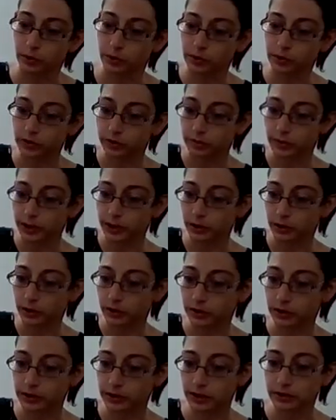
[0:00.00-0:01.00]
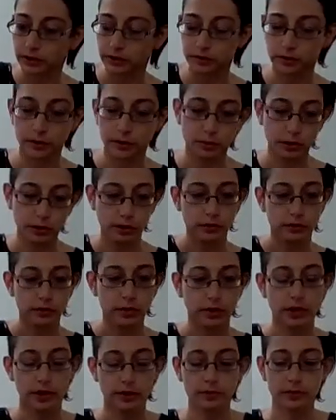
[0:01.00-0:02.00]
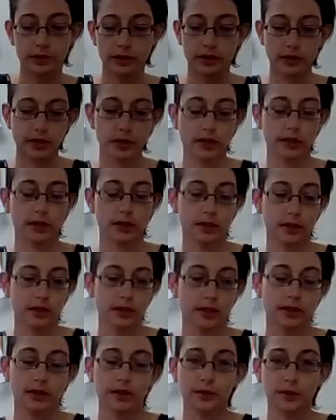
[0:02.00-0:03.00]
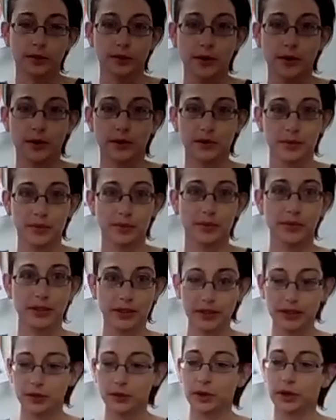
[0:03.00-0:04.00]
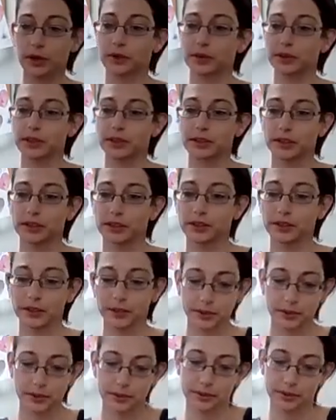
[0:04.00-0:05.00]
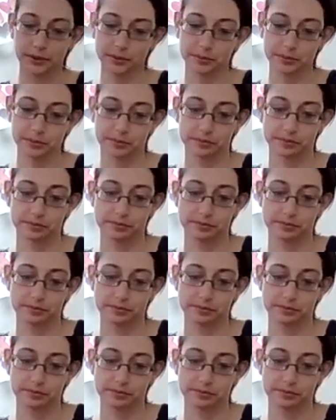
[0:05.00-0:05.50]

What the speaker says: both of my overlays flipped over. I'm just gonna go over them really quick with the glue.